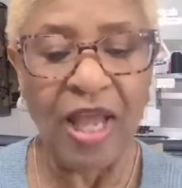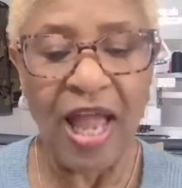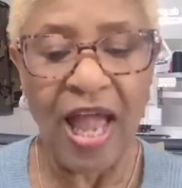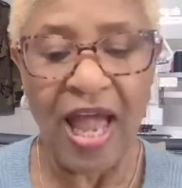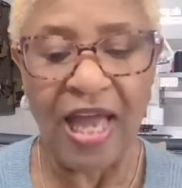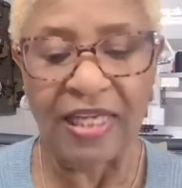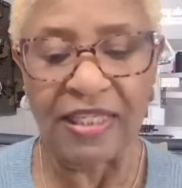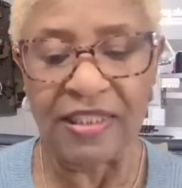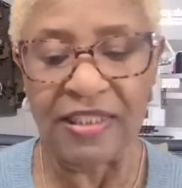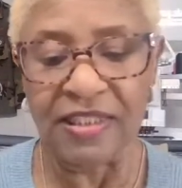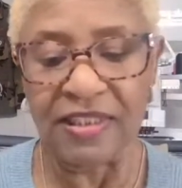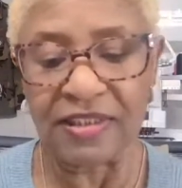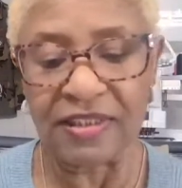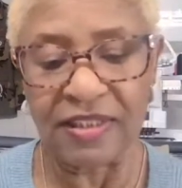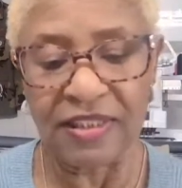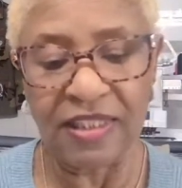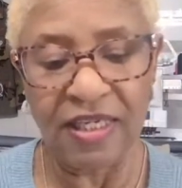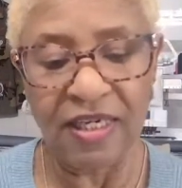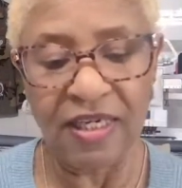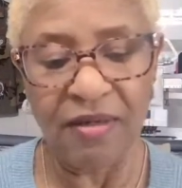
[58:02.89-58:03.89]
I looked
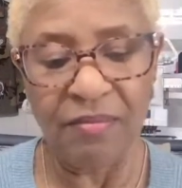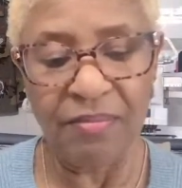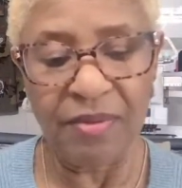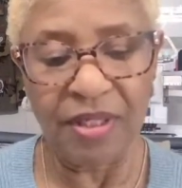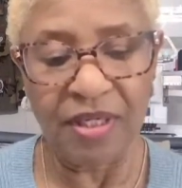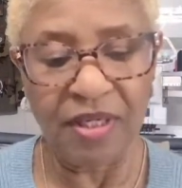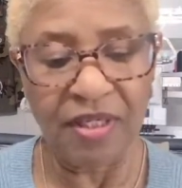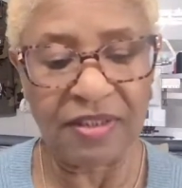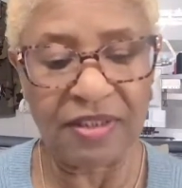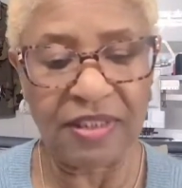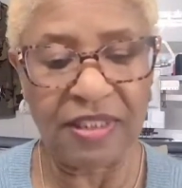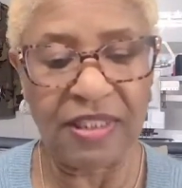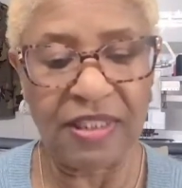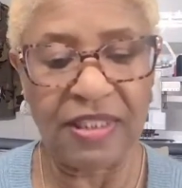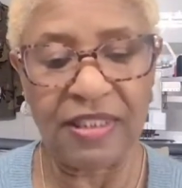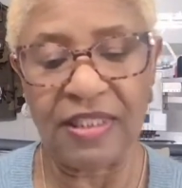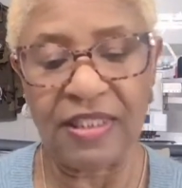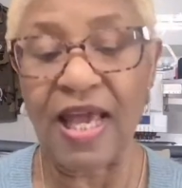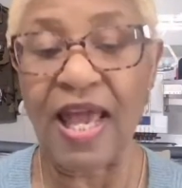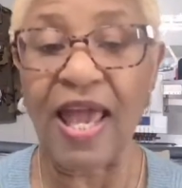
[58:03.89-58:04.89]
it up because
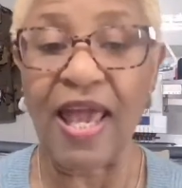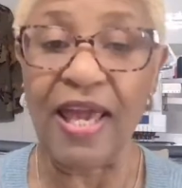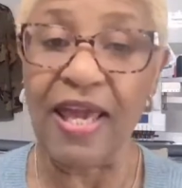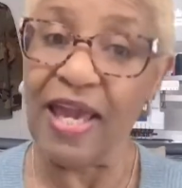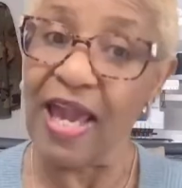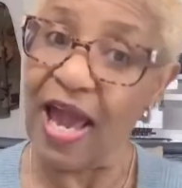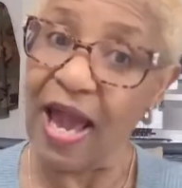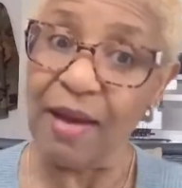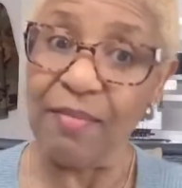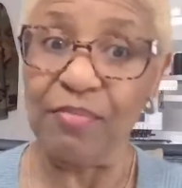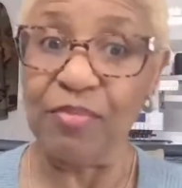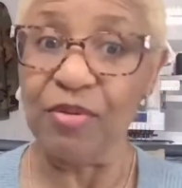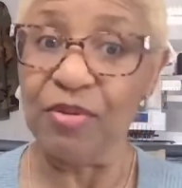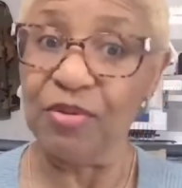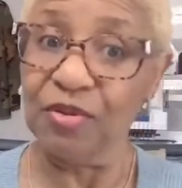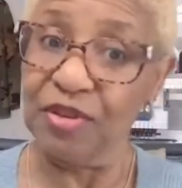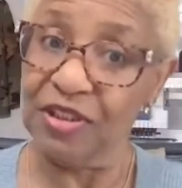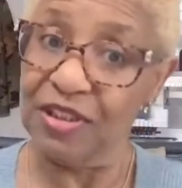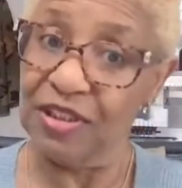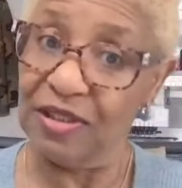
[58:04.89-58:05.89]
the AI
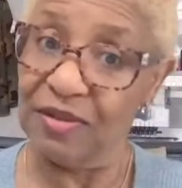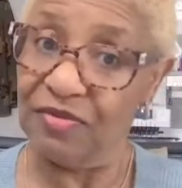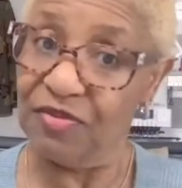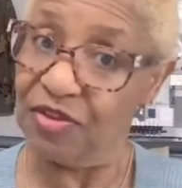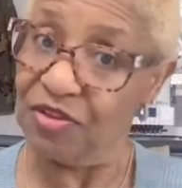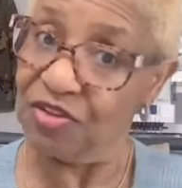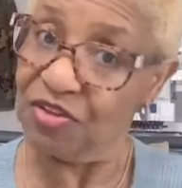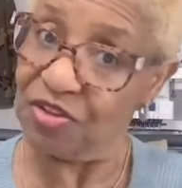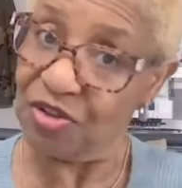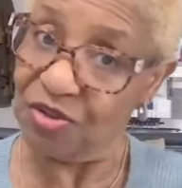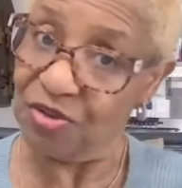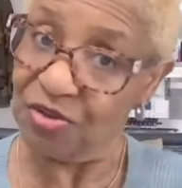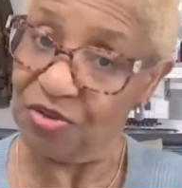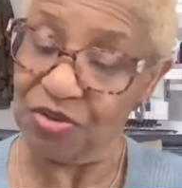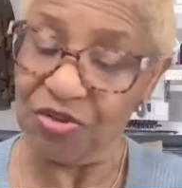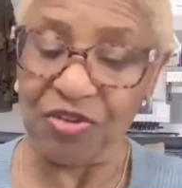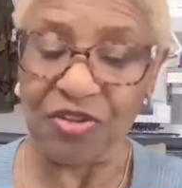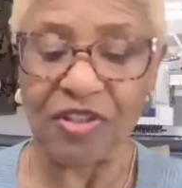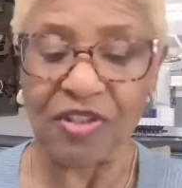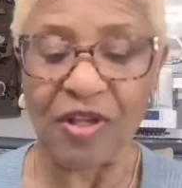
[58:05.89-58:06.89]
pulled it up for
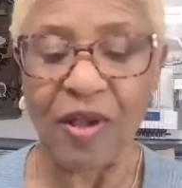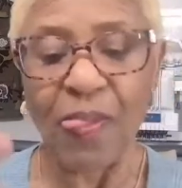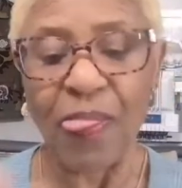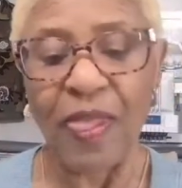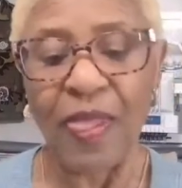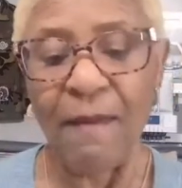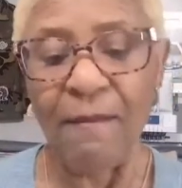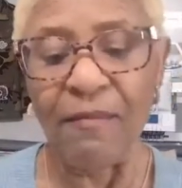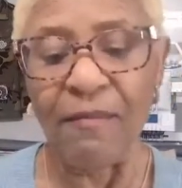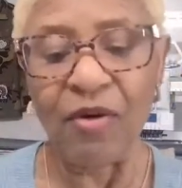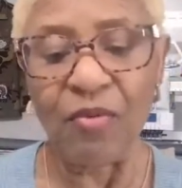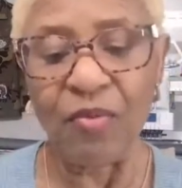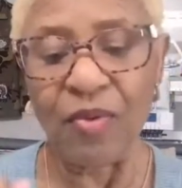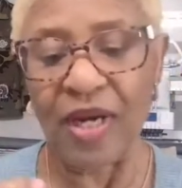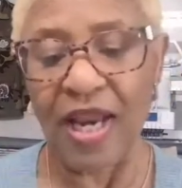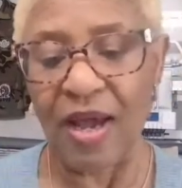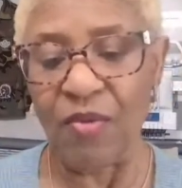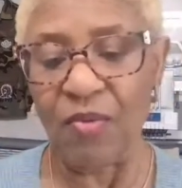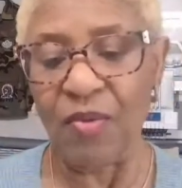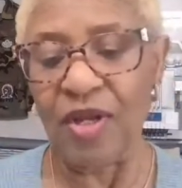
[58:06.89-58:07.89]
sergers, but when
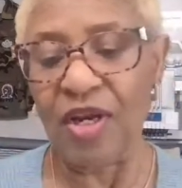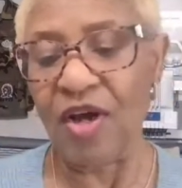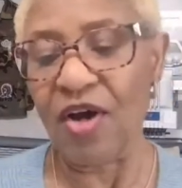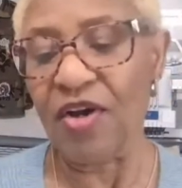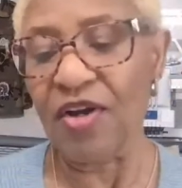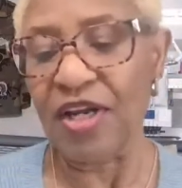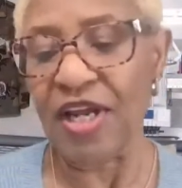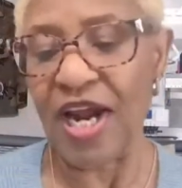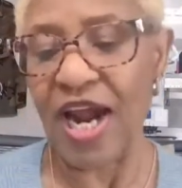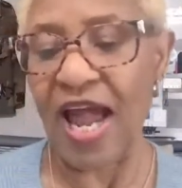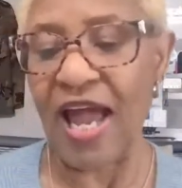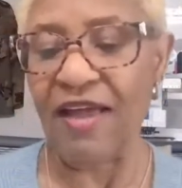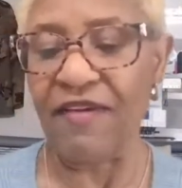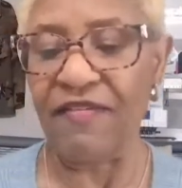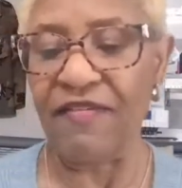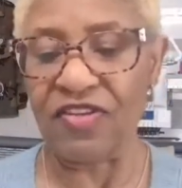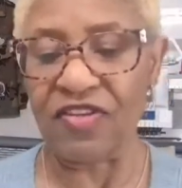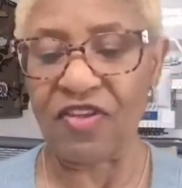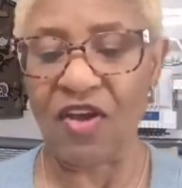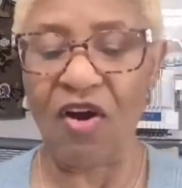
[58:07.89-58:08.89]
I went on there, I
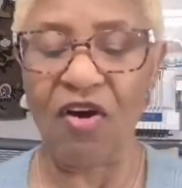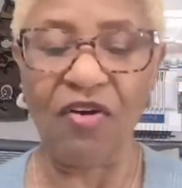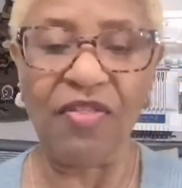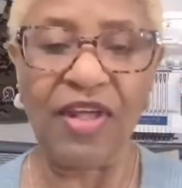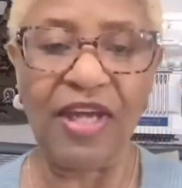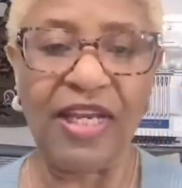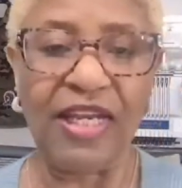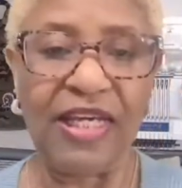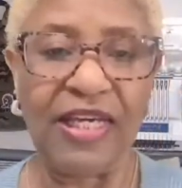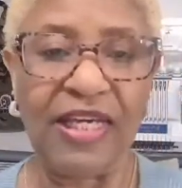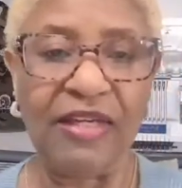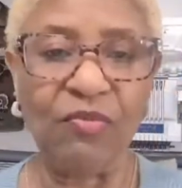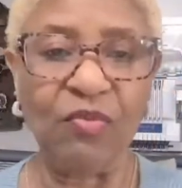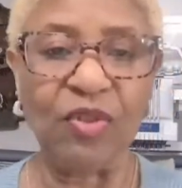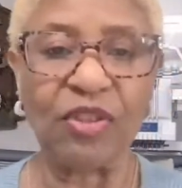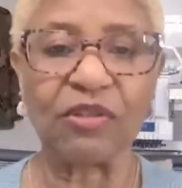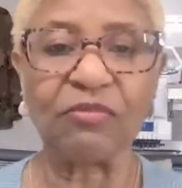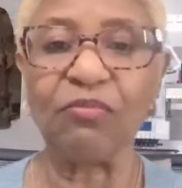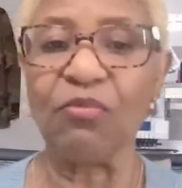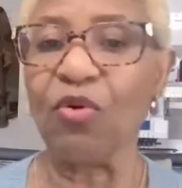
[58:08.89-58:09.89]
saw that it
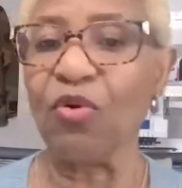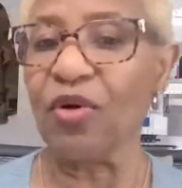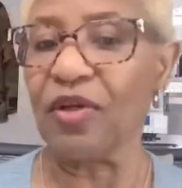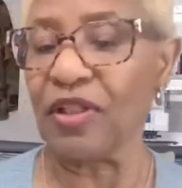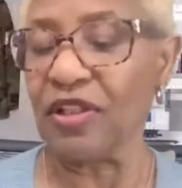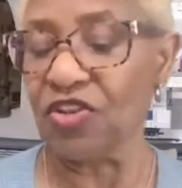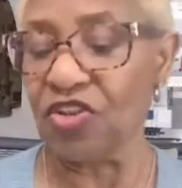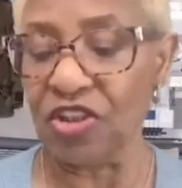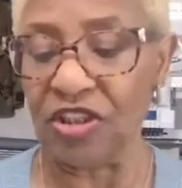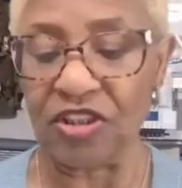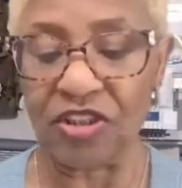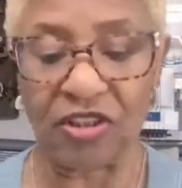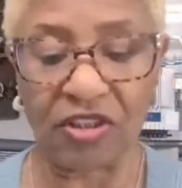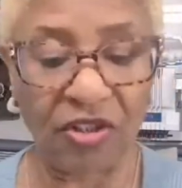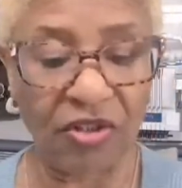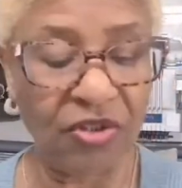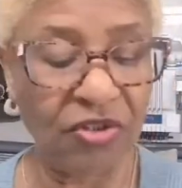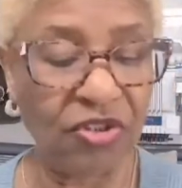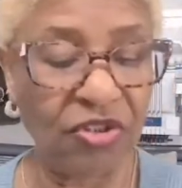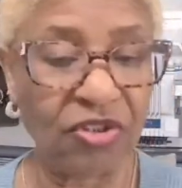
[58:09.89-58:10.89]
was more than just
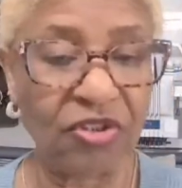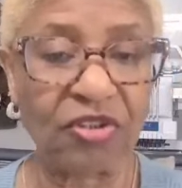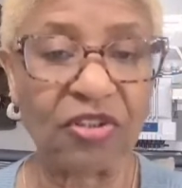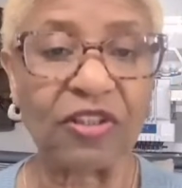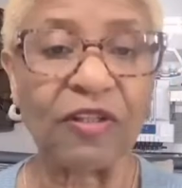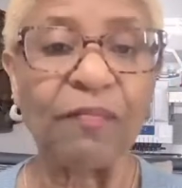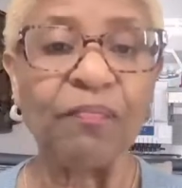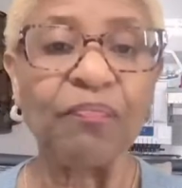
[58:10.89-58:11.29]
sergers,